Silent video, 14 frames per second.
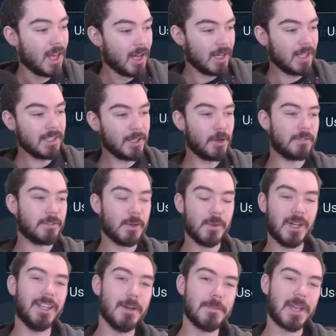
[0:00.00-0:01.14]
Hello
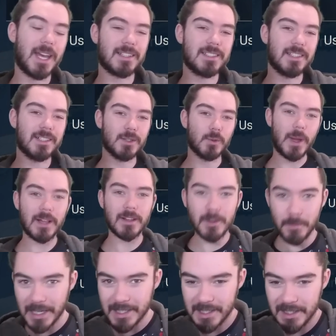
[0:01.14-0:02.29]
everyone, Nubkeks here.
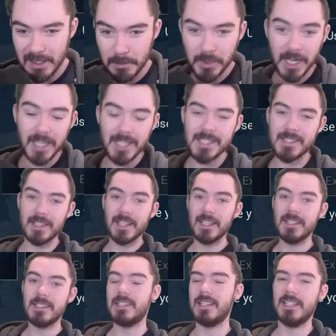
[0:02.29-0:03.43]
Welcome back to Nub Raids, and
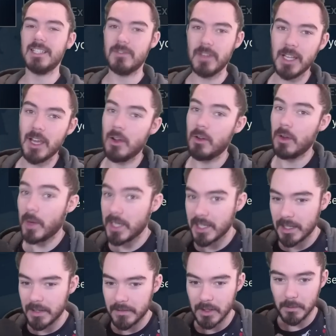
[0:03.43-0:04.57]
in today's video, I want to
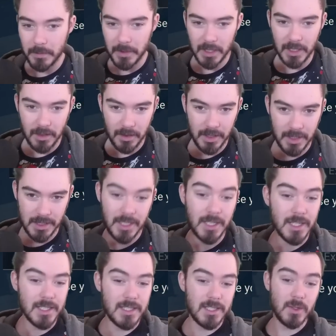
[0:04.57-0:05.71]
give you my guide
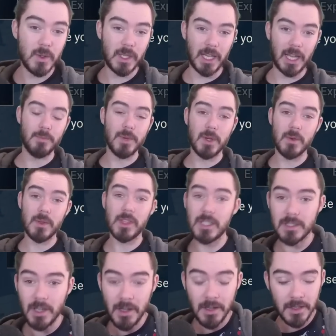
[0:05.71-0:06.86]
to Genbo the
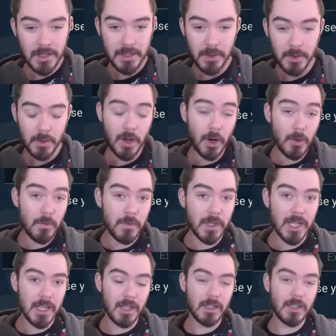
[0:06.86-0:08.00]
Dishonored, who
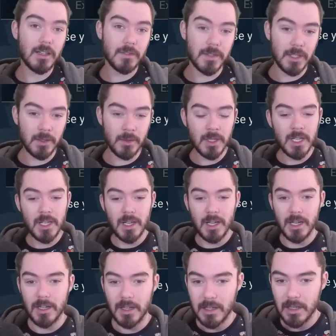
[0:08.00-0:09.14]
hopefully a lot of you
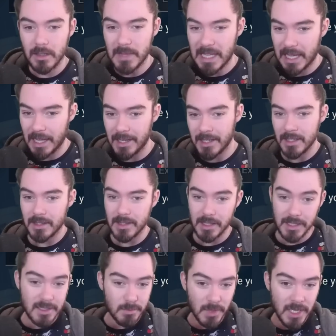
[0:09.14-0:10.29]
uh, are going to be getting
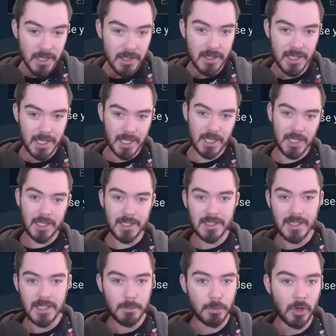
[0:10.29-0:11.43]
this month. He
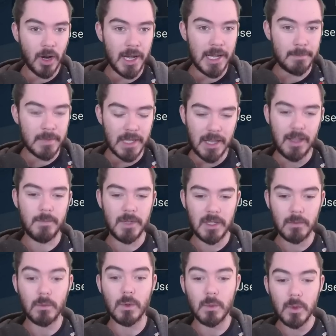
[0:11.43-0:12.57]
is the Prime
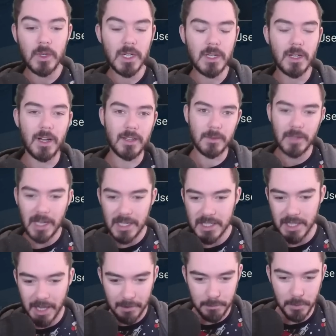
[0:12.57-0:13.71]
Gaming reward. I don't
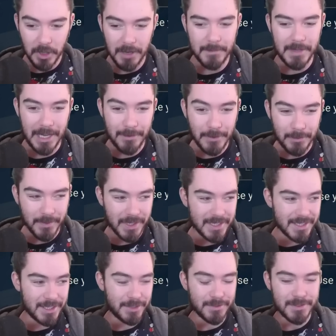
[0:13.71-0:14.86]
actually have Prime Gaming
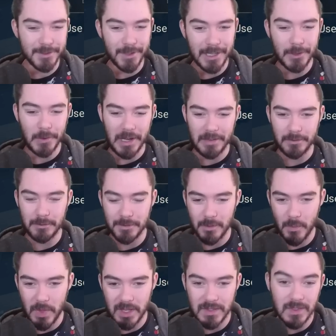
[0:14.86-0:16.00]
myself, so I don't have him
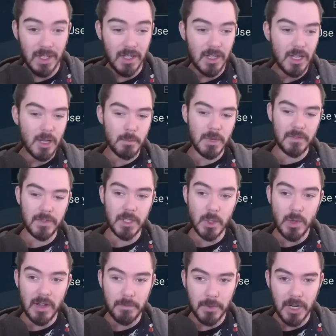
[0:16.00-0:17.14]
from this. But if you
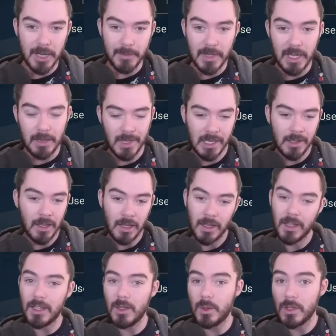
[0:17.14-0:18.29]
do have Prime Gaming,
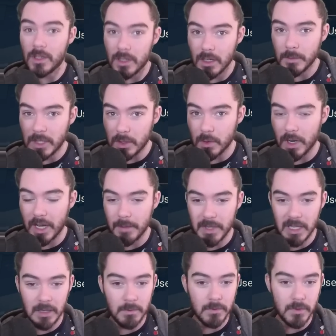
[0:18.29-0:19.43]
uh, you can come and grab
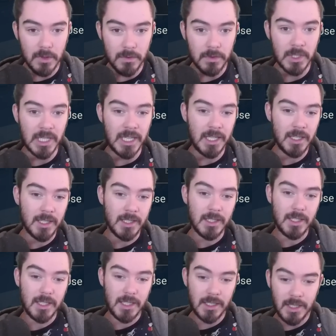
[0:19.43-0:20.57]
him for free
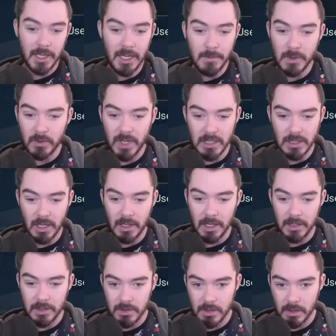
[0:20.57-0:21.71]
in-game, and Raid Shadow
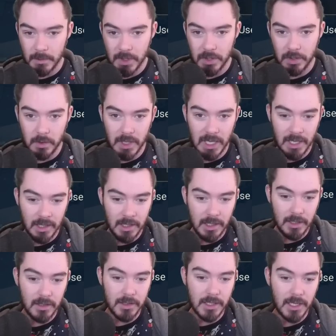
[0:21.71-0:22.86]
Legends coming through in
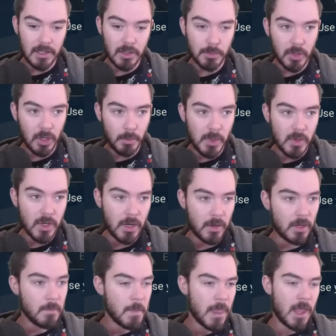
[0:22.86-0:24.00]
here. Get your promo
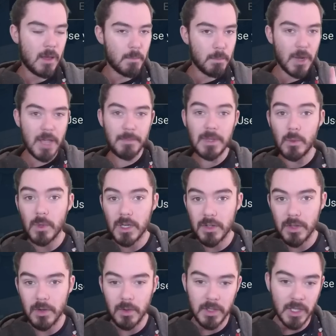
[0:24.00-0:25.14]
code might be
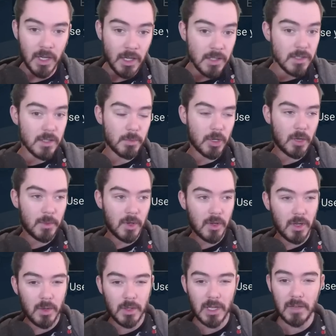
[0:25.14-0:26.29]
worth holding on to the promo
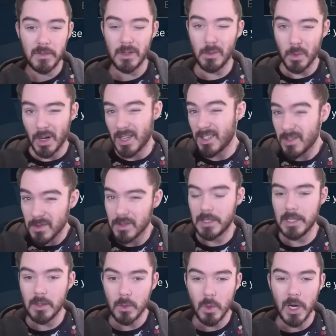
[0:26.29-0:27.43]
code if you want for a
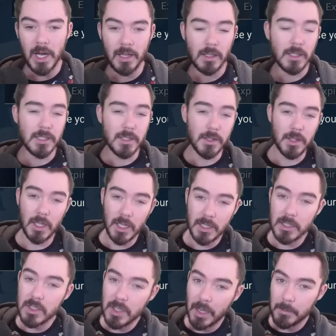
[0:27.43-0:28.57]
little while until the
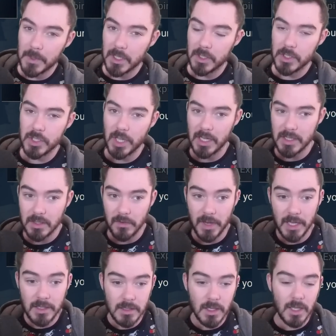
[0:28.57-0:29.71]
next Champion Chase
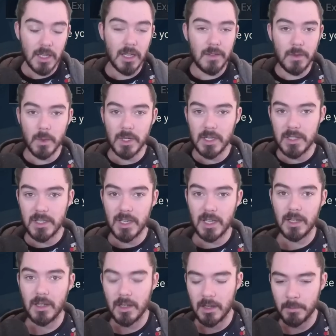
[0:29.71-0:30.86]
event. If you wanted to
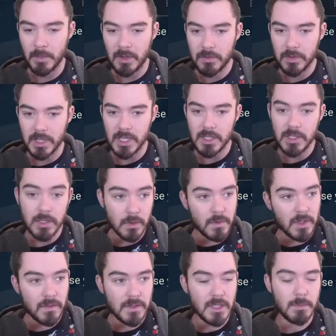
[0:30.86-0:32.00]
get um, a free
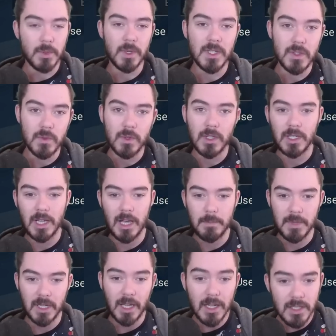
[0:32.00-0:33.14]
250 points for an
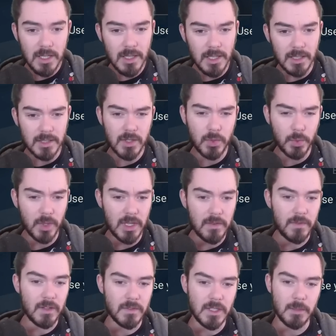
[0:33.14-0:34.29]
epic, actually, I think it's
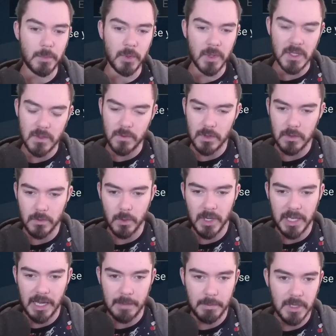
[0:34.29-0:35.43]
350 points for a
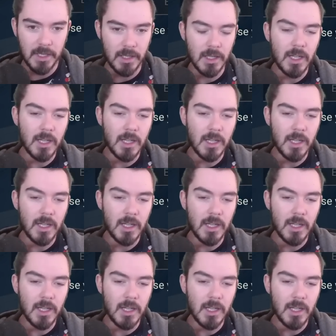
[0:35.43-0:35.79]
Void Epic